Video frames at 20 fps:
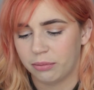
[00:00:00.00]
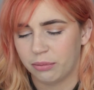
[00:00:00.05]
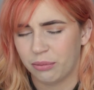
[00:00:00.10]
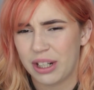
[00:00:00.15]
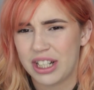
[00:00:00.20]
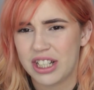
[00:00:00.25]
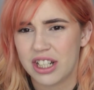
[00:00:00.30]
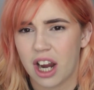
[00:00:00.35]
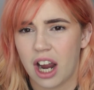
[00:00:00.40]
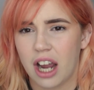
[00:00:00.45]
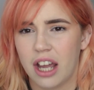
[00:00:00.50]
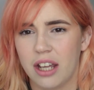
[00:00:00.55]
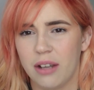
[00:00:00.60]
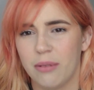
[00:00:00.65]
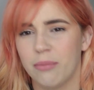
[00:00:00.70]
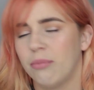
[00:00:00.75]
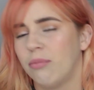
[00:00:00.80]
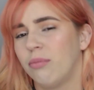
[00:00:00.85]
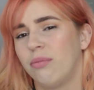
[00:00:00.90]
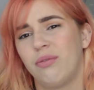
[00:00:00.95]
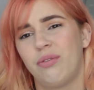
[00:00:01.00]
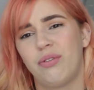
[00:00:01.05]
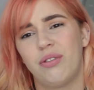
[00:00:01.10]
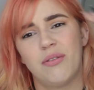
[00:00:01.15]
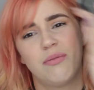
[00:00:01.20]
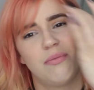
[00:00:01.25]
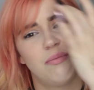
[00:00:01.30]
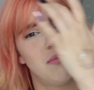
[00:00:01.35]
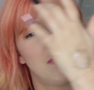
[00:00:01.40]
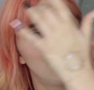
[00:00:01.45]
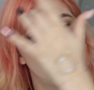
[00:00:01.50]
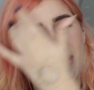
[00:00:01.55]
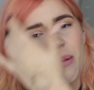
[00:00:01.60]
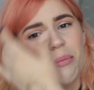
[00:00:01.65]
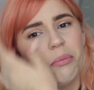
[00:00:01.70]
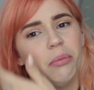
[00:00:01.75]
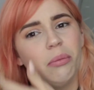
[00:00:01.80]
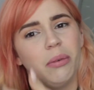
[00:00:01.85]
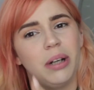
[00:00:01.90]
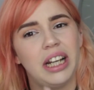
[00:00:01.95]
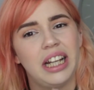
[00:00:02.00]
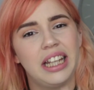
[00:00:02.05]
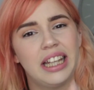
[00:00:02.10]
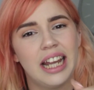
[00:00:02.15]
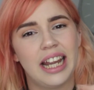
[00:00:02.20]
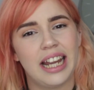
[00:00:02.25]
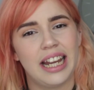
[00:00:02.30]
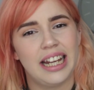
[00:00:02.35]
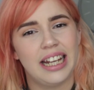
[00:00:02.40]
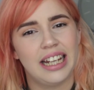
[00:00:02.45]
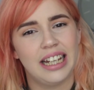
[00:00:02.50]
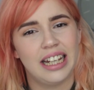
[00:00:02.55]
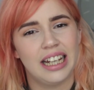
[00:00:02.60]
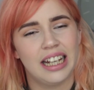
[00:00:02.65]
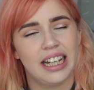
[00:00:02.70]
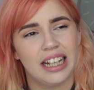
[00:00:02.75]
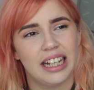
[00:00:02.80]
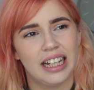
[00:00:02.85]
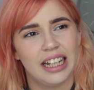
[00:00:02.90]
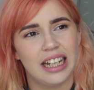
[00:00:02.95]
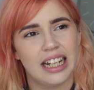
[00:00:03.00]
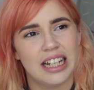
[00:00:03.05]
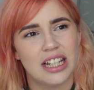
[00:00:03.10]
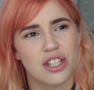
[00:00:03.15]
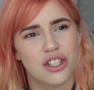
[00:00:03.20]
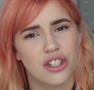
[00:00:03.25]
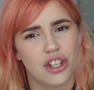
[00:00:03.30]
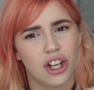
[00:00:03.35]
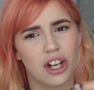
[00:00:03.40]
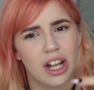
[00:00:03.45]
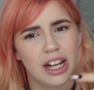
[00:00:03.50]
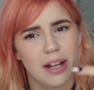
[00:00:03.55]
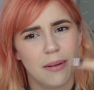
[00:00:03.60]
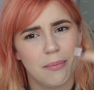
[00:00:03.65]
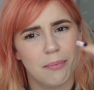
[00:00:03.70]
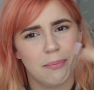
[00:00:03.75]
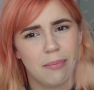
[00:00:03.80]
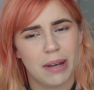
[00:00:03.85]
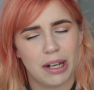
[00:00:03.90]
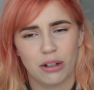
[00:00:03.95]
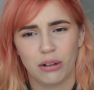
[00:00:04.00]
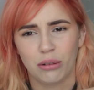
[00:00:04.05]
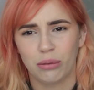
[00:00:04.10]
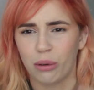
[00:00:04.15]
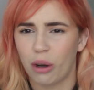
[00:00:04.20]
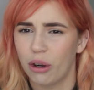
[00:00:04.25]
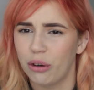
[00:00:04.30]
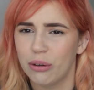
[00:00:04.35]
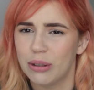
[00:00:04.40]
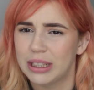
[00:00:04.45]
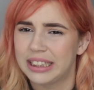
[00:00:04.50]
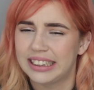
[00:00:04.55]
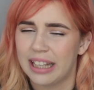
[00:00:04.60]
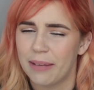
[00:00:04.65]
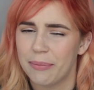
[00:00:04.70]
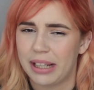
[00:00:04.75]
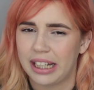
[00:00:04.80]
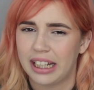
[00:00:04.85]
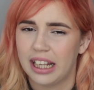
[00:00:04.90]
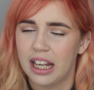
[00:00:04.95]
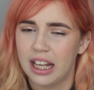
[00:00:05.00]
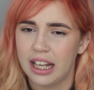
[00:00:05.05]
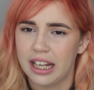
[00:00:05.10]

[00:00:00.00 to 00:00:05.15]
Which from memory, they insert like a metal rod or something